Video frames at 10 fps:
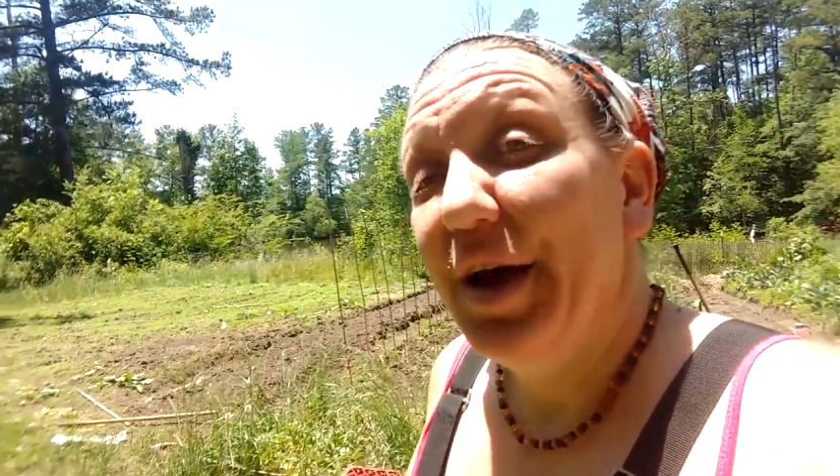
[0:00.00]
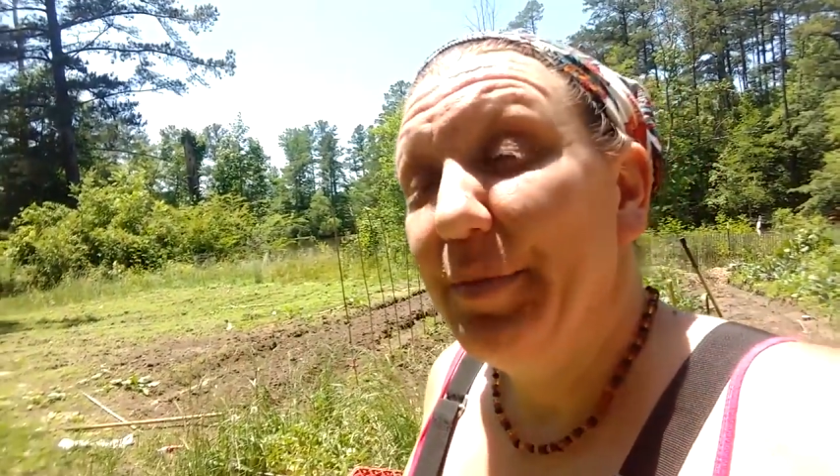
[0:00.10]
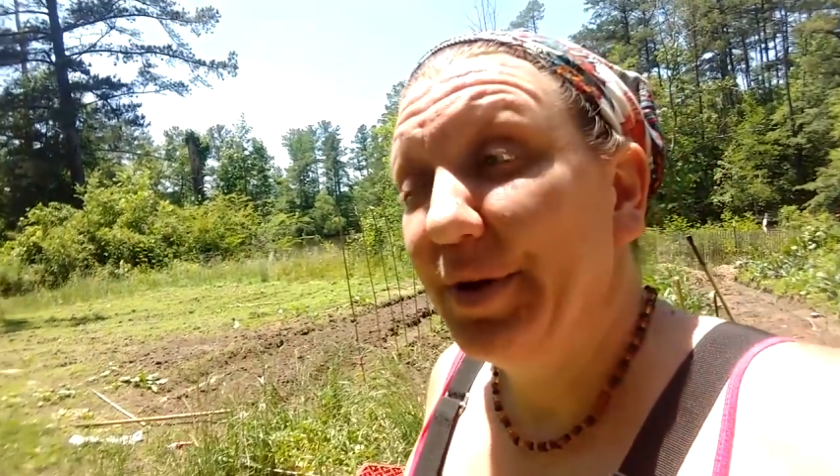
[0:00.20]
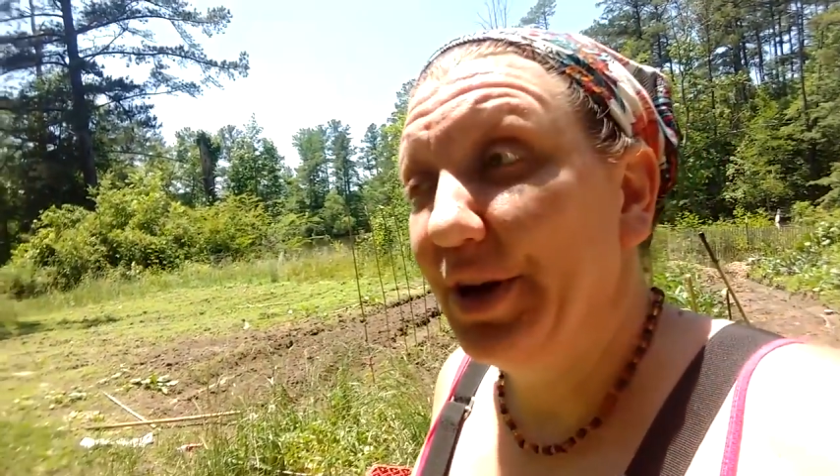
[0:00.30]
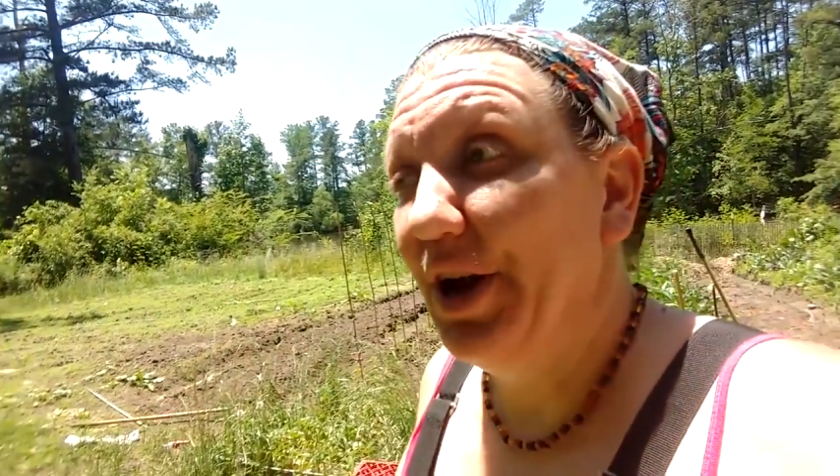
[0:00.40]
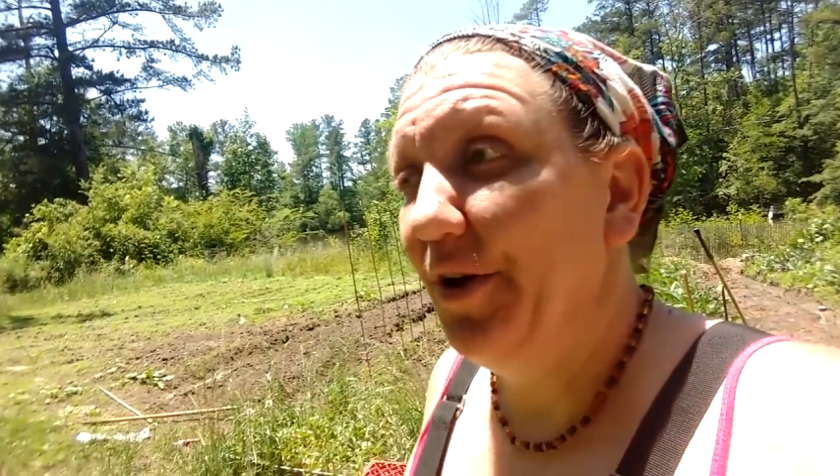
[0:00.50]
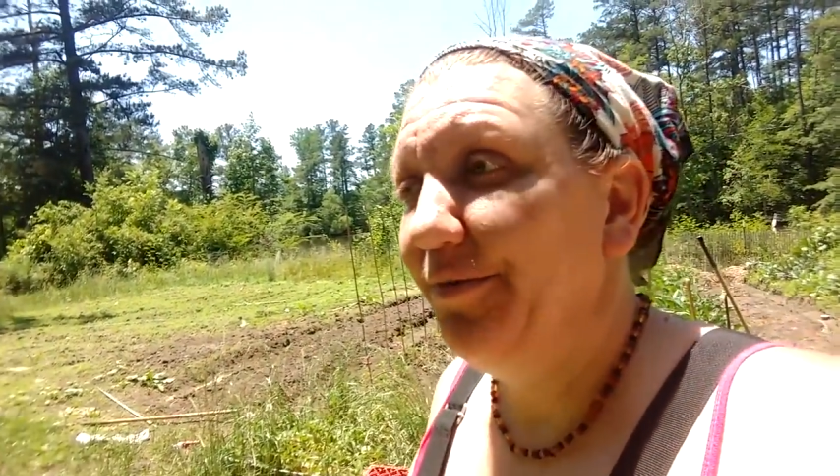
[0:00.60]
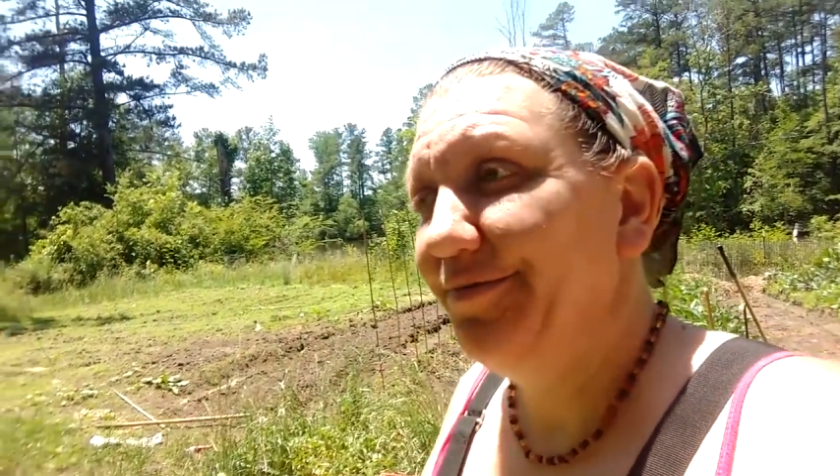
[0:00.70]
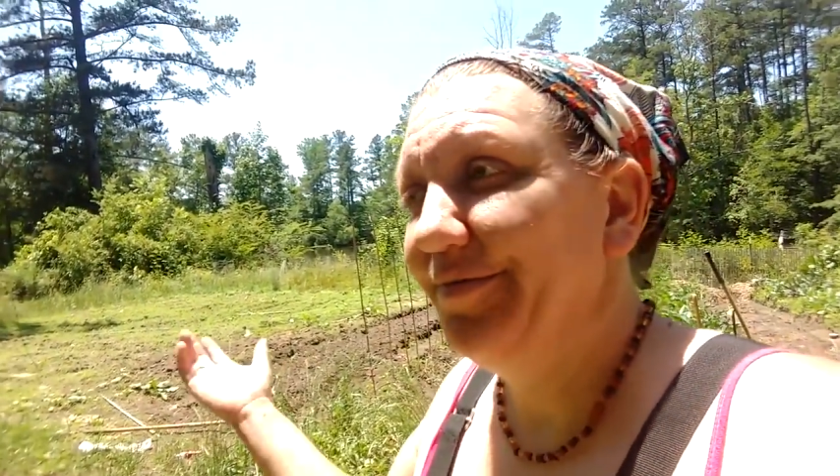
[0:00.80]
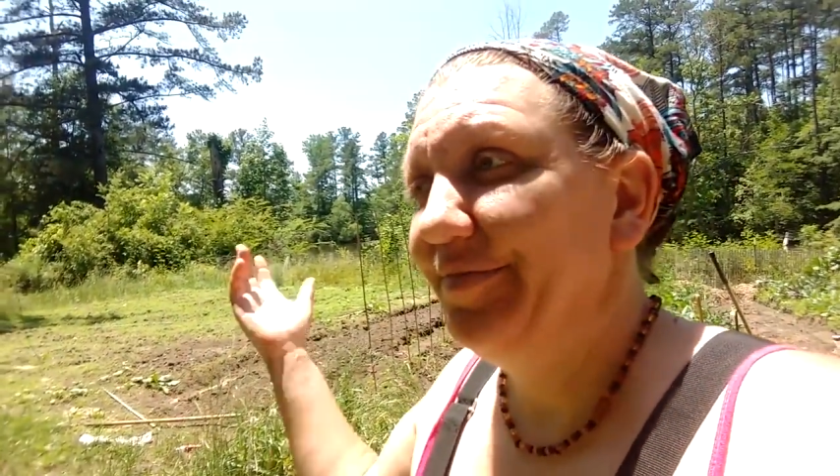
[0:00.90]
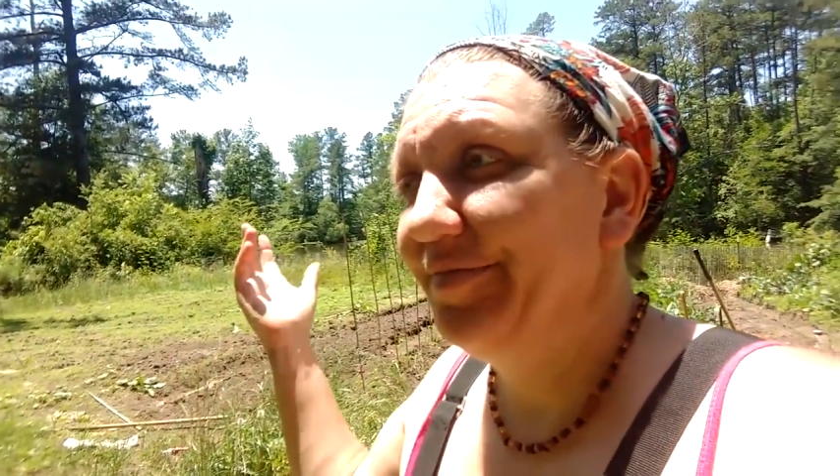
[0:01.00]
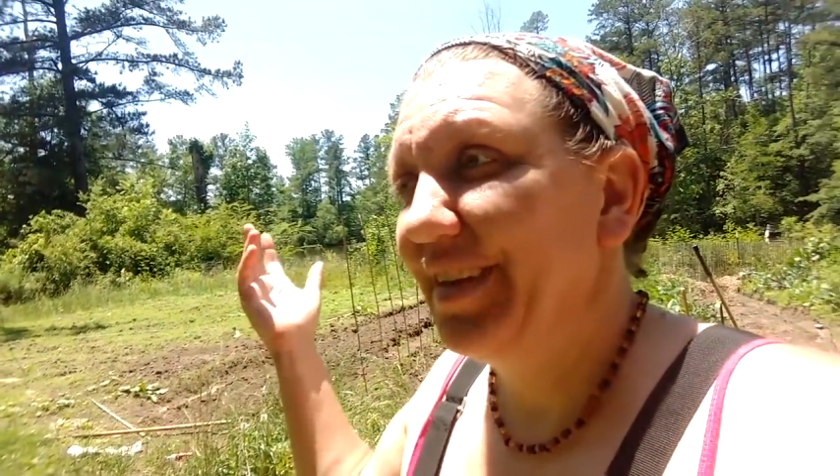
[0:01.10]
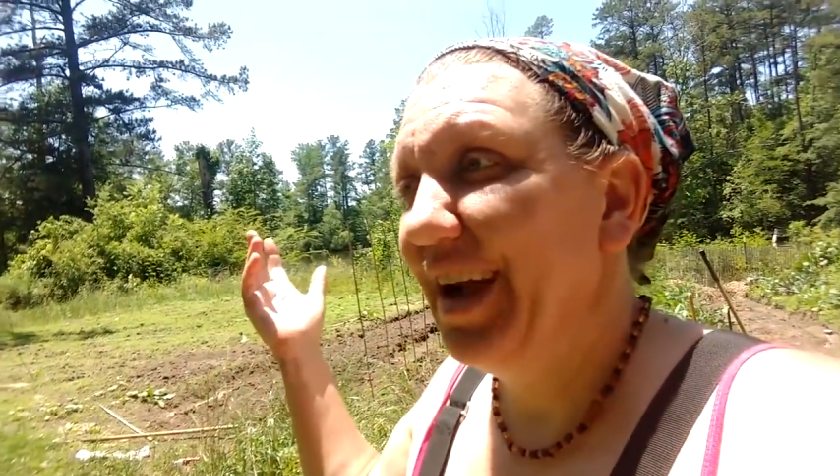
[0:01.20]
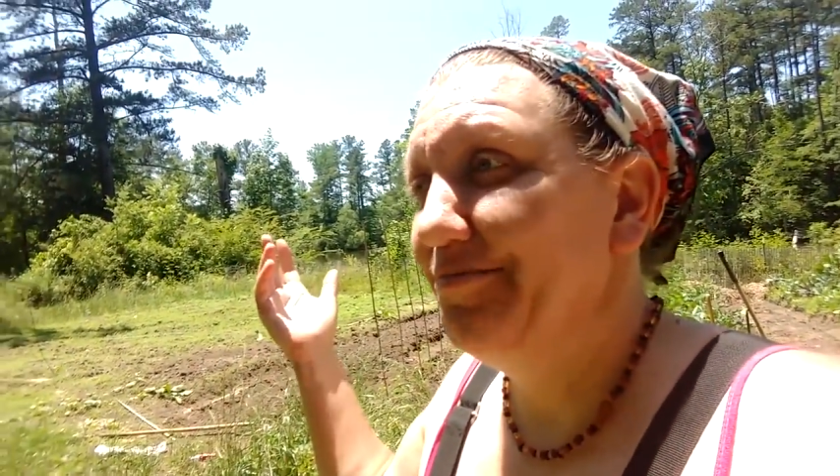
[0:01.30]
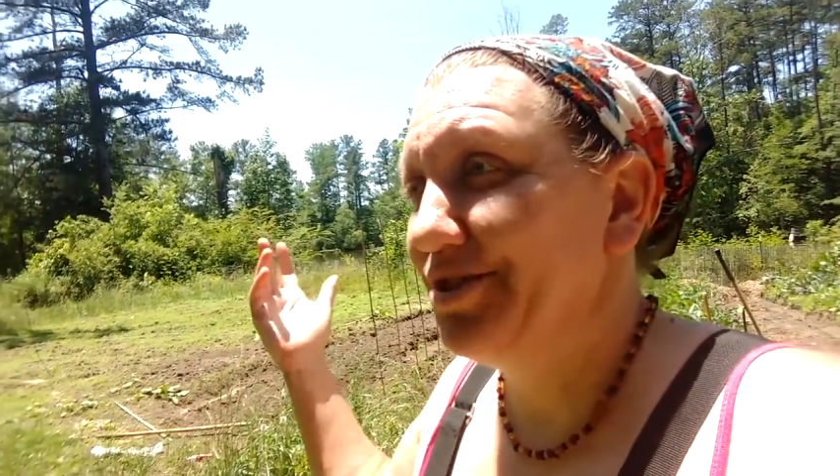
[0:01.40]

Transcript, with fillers: But you know, I'm